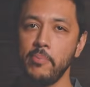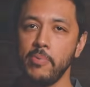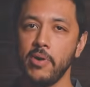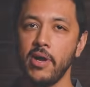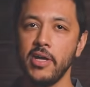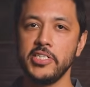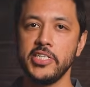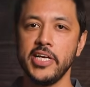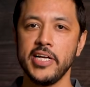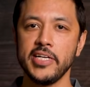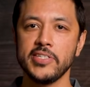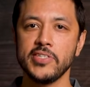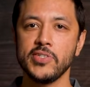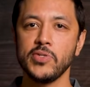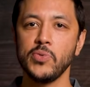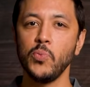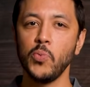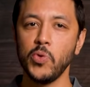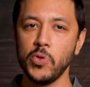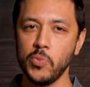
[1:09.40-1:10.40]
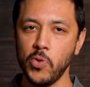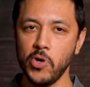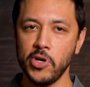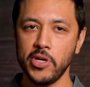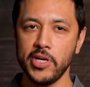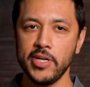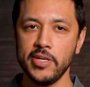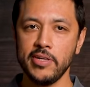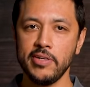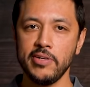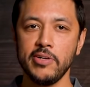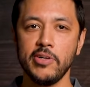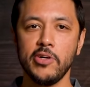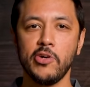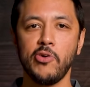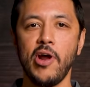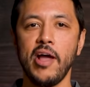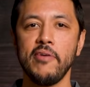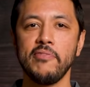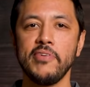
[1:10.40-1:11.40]
projects, woodworking,
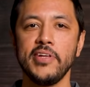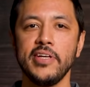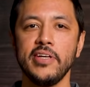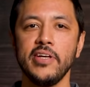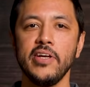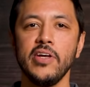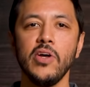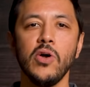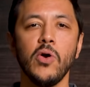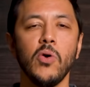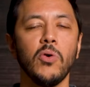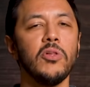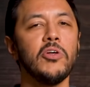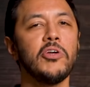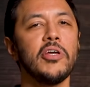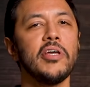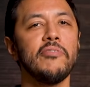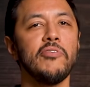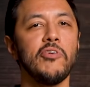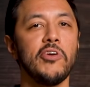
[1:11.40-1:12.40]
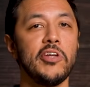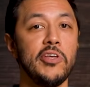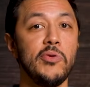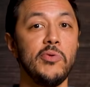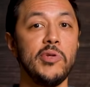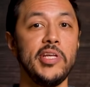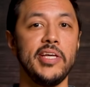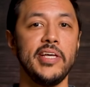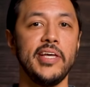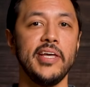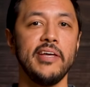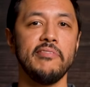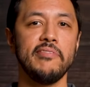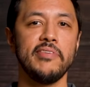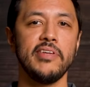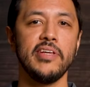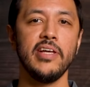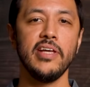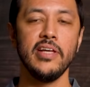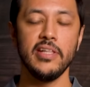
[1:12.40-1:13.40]
crafting, or looking for a unique
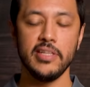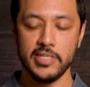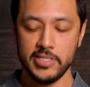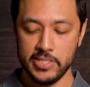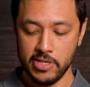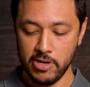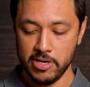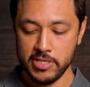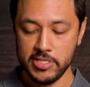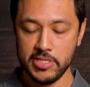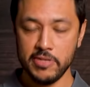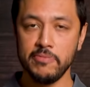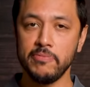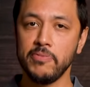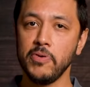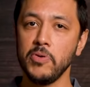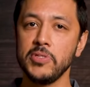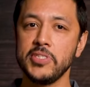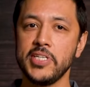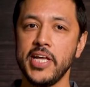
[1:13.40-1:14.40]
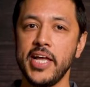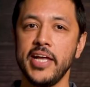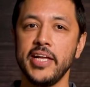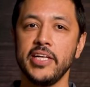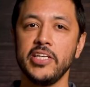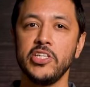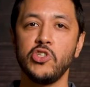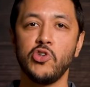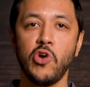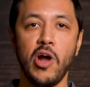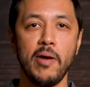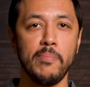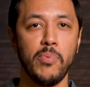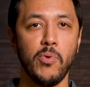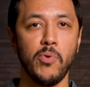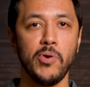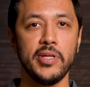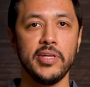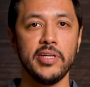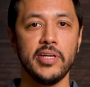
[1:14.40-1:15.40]
gift, the Sarge Full Tang Drop
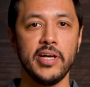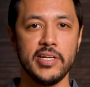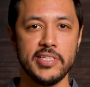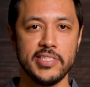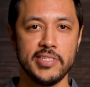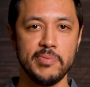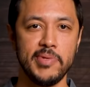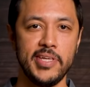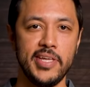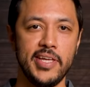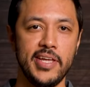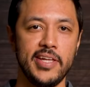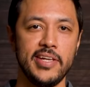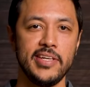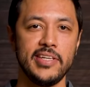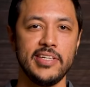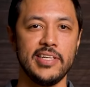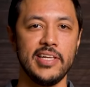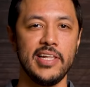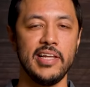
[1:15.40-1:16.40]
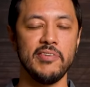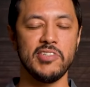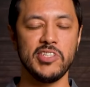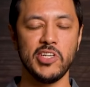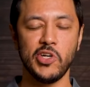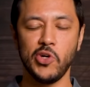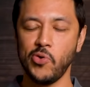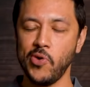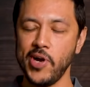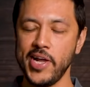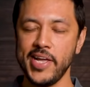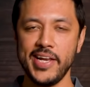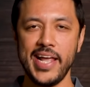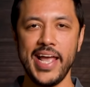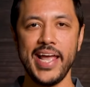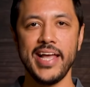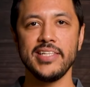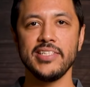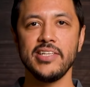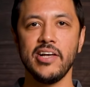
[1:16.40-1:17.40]
Point Custom Kit delivers a great
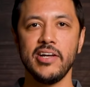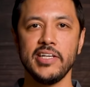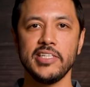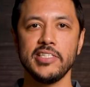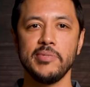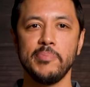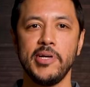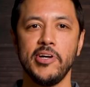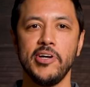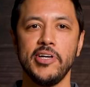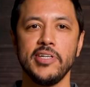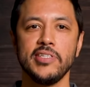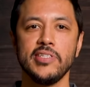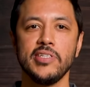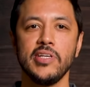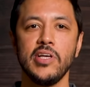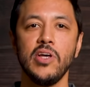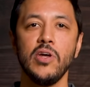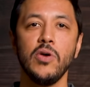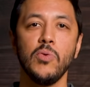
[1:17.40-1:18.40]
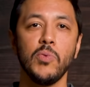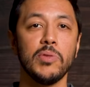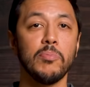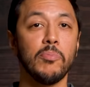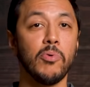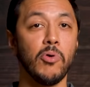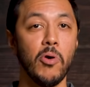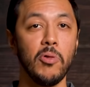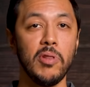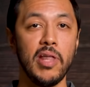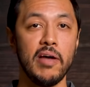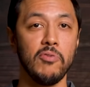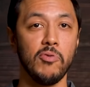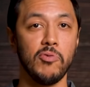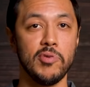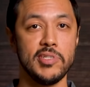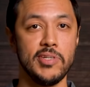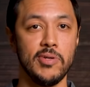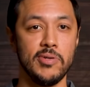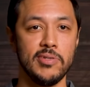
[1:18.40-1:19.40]
hands-on experience with pro-level
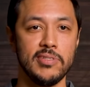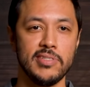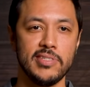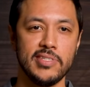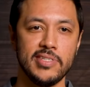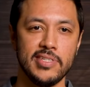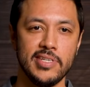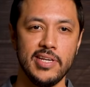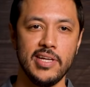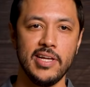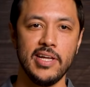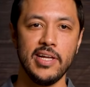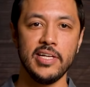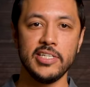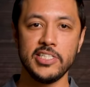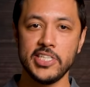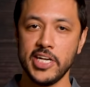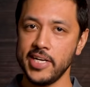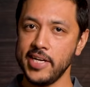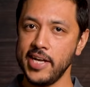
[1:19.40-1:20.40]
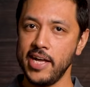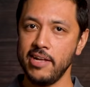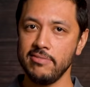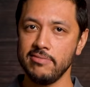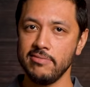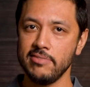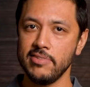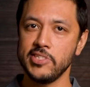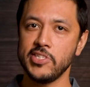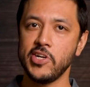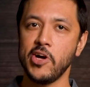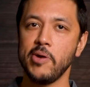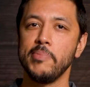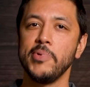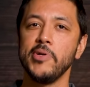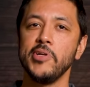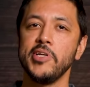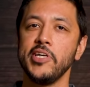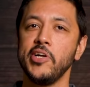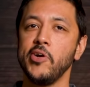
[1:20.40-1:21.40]
results. Check it out and start
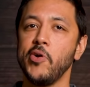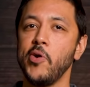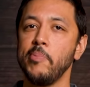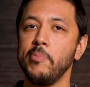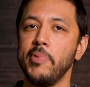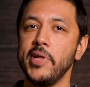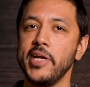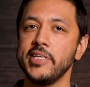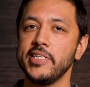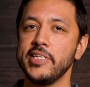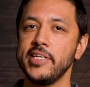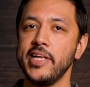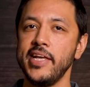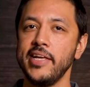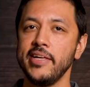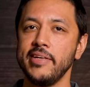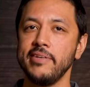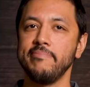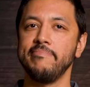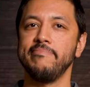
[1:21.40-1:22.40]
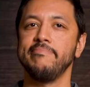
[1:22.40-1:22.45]
building your own blade today.